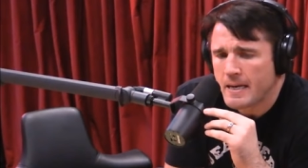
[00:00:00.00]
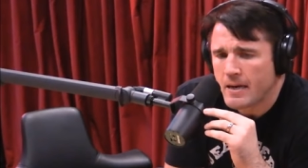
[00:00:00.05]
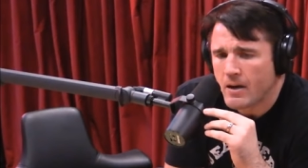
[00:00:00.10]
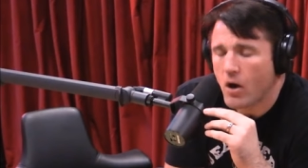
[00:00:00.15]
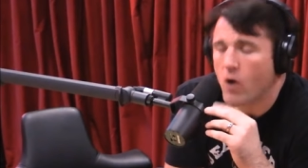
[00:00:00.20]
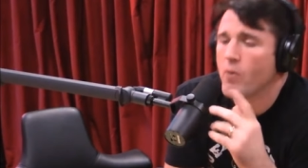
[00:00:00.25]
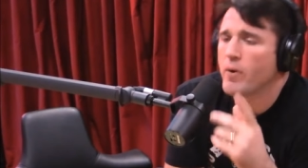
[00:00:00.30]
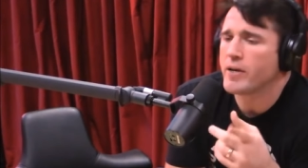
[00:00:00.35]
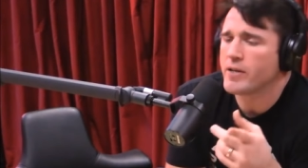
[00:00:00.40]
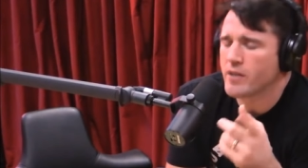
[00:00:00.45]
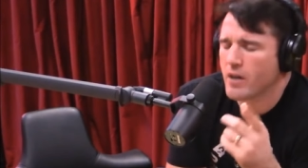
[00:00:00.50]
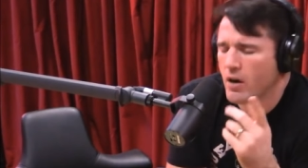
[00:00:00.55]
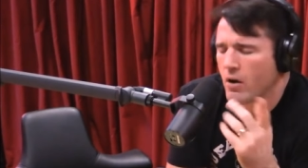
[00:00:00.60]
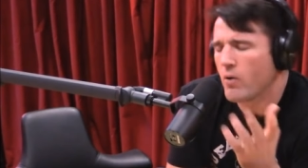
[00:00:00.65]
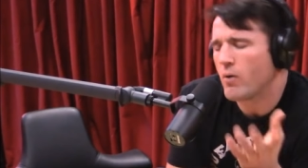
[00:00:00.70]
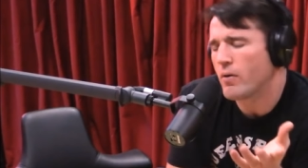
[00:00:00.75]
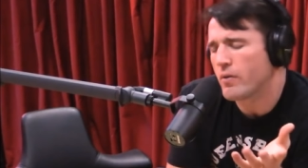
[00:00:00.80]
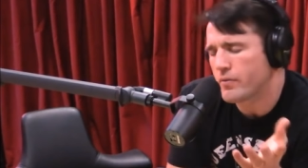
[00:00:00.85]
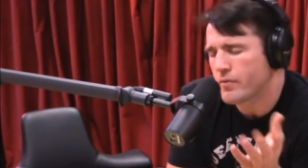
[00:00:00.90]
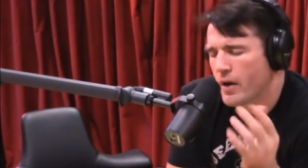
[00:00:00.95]
Oh, he said,
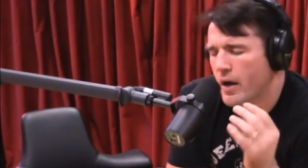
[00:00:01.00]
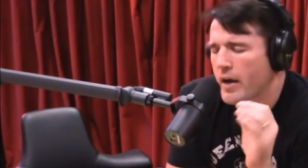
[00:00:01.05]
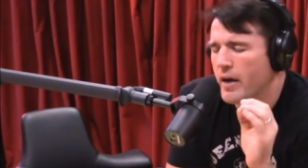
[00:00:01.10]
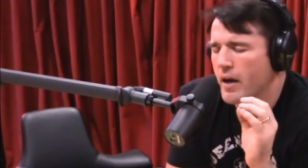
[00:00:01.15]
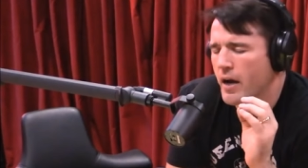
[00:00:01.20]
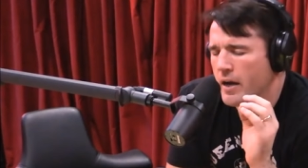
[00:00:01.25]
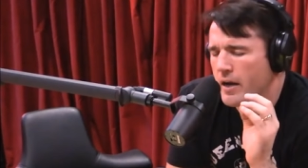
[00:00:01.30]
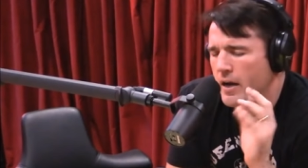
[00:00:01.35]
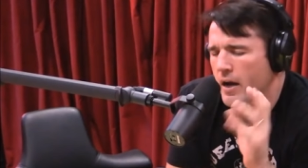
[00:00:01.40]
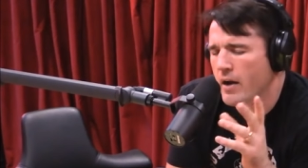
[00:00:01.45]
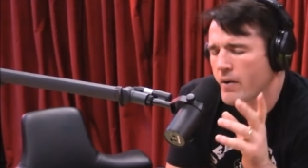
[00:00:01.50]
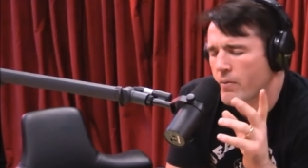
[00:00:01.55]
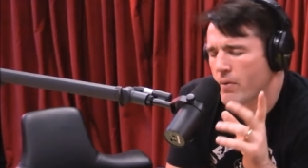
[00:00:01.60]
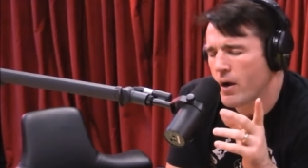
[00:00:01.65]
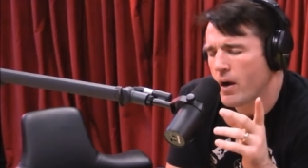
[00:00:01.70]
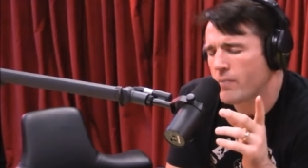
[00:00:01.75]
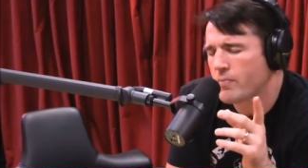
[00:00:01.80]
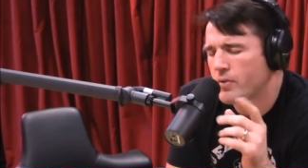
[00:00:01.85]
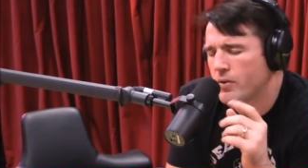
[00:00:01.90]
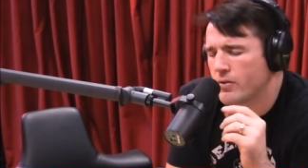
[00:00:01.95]
"Oh, so I, I I
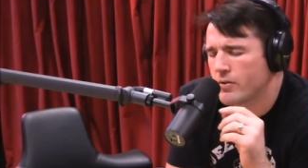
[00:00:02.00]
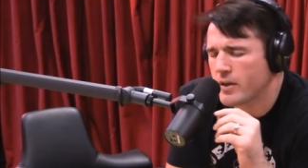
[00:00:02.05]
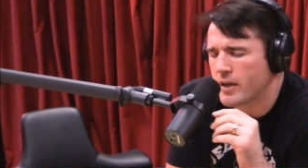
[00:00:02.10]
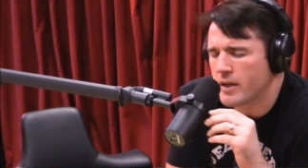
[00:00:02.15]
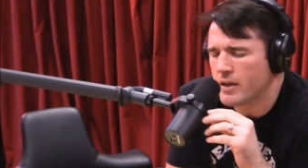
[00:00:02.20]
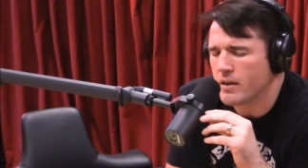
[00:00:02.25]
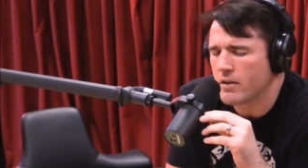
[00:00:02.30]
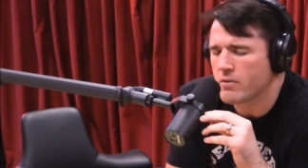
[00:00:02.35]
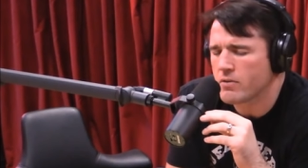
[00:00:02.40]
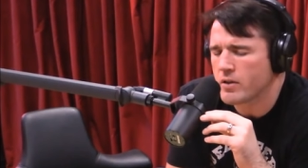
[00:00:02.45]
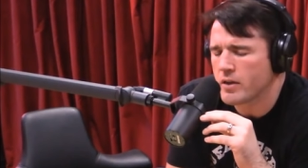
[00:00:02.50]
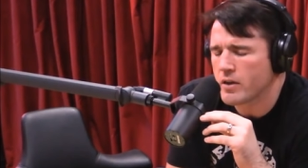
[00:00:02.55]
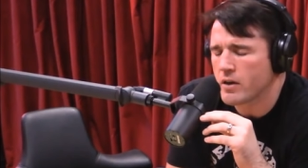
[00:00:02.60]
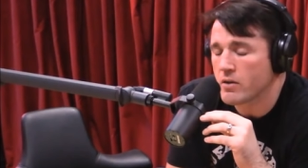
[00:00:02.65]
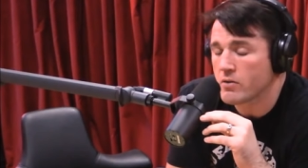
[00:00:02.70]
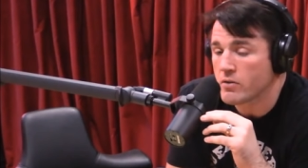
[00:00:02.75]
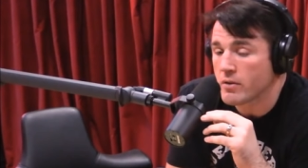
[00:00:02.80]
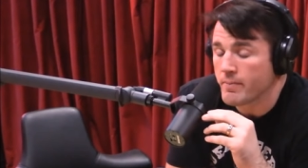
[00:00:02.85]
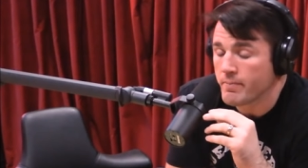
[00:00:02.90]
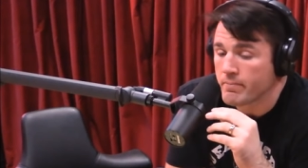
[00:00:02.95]
robbed two kilos." He
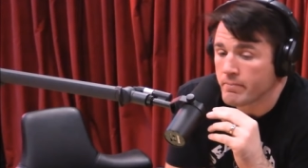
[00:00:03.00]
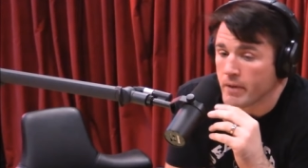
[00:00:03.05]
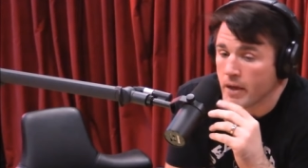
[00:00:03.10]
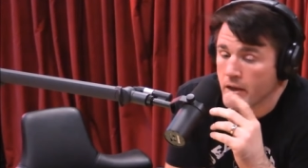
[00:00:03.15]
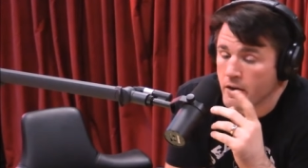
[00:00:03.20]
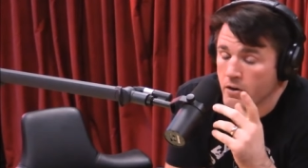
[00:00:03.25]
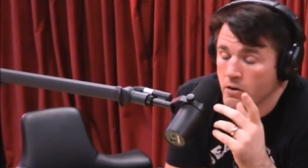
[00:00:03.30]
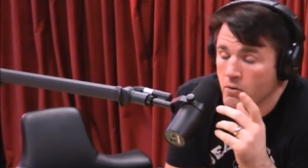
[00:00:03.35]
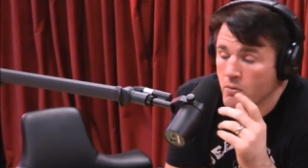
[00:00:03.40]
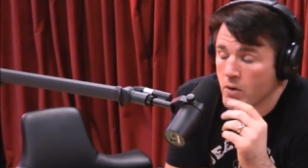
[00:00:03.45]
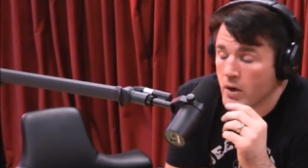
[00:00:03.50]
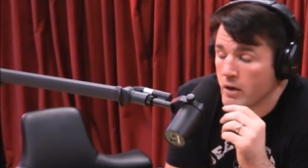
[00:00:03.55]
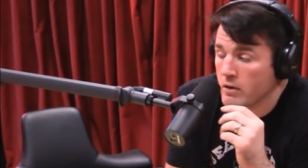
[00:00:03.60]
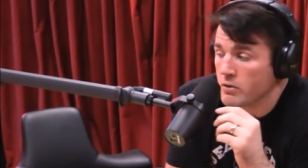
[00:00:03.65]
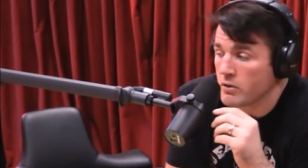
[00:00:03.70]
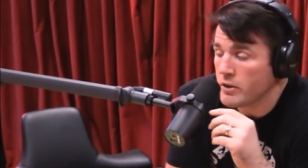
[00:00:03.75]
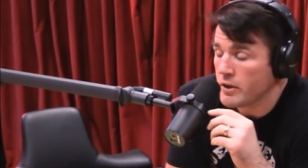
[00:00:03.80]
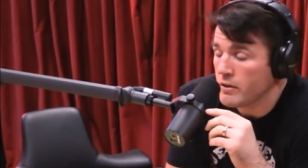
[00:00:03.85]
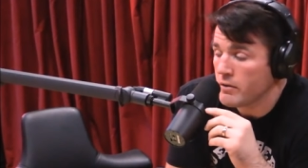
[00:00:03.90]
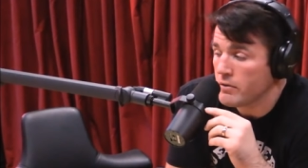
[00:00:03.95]
goes, "And you know what
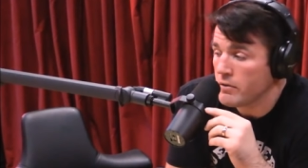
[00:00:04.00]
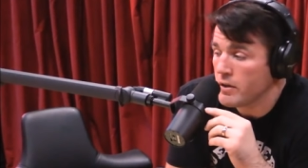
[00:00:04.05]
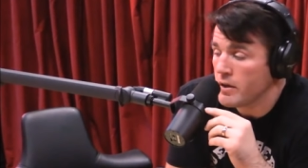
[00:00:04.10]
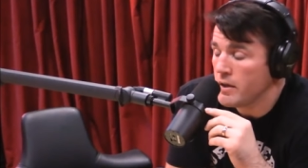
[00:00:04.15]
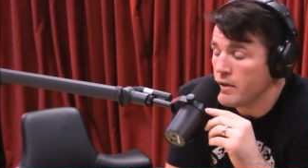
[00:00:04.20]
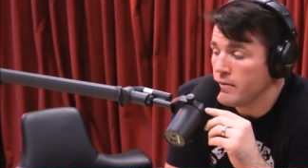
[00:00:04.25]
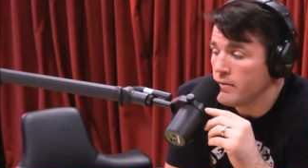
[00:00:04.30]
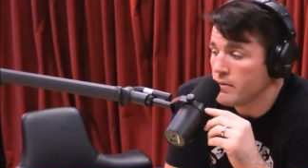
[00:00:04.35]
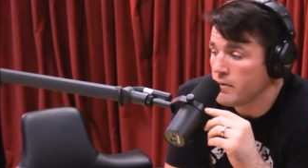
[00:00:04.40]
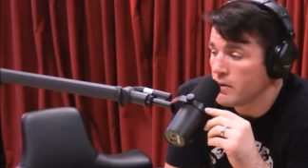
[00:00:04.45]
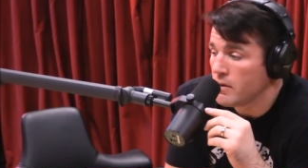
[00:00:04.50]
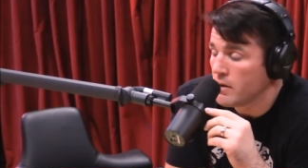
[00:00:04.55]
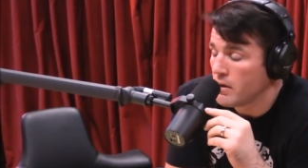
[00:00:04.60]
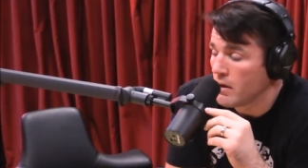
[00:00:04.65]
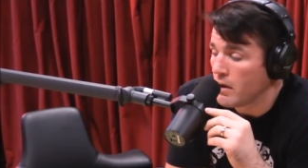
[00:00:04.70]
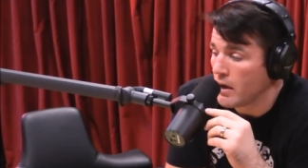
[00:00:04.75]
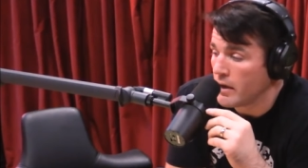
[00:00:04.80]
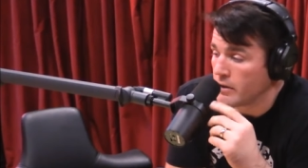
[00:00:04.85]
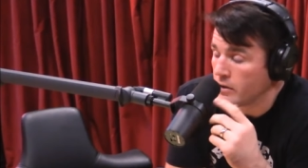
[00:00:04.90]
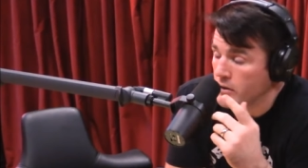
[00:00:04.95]
else, Chael Sonnen?
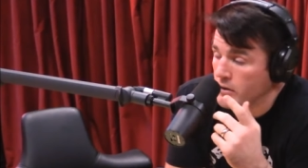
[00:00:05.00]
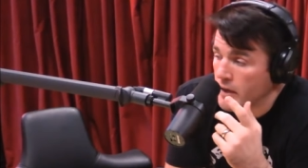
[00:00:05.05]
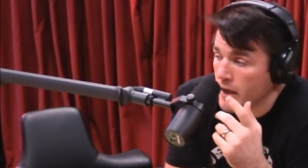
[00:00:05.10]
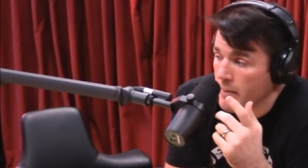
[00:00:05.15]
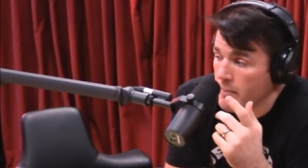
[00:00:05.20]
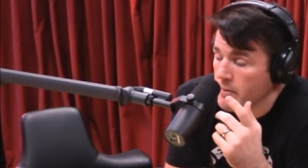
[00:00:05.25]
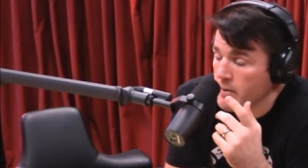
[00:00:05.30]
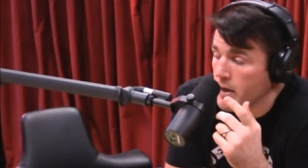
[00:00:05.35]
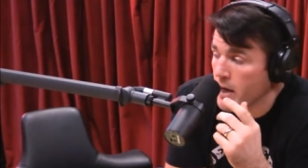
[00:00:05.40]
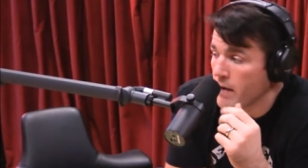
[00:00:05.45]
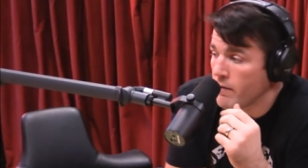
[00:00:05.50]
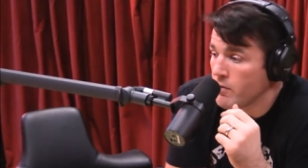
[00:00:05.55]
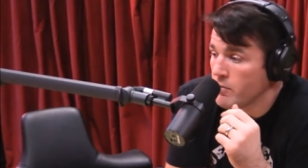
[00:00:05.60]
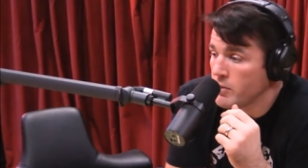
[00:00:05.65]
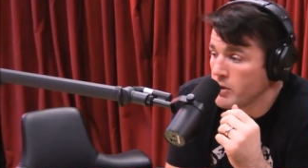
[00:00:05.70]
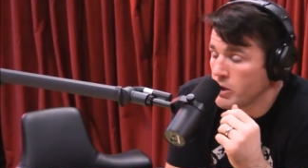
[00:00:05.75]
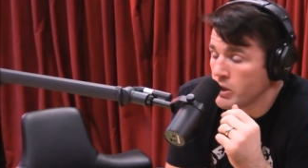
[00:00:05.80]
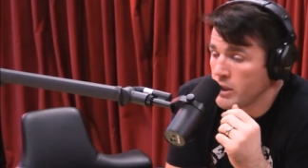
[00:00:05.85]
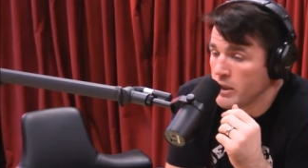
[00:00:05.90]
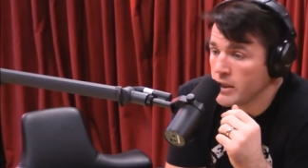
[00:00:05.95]
I just happen to have a
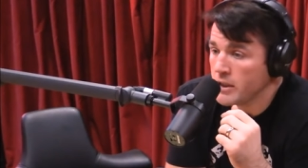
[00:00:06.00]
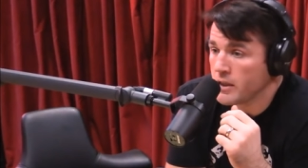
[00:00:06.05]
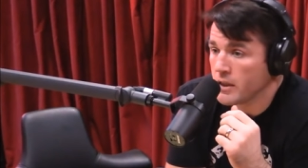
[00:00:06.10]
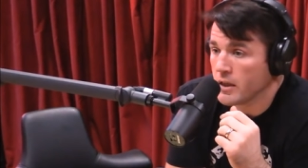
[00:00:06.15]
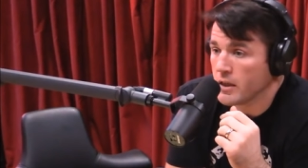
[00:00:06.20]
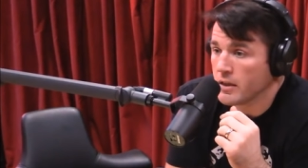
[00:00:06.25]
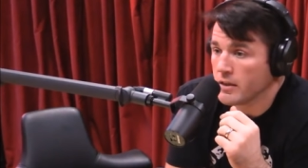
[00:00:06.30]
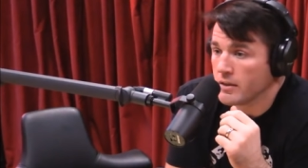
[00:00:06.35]
machine gun.